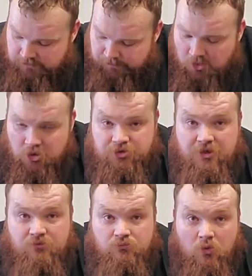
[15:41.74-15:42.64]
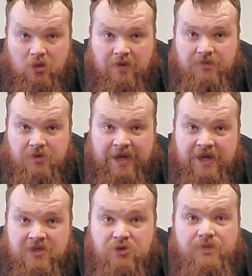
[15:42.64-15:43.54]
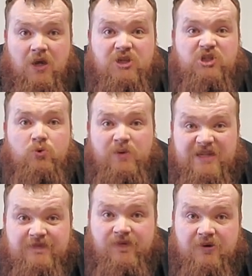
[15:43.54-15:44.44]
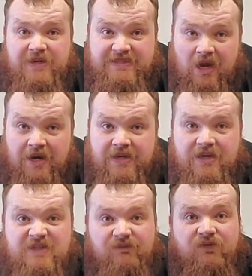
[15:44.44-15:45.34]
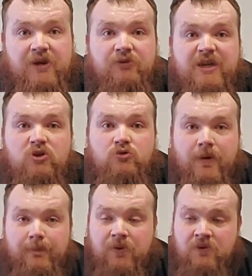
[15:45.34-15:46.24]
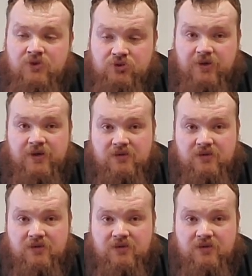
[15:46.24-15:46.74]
the bar trying to roll out of your hand, you've got to squeeze very tight, and it's very grip strength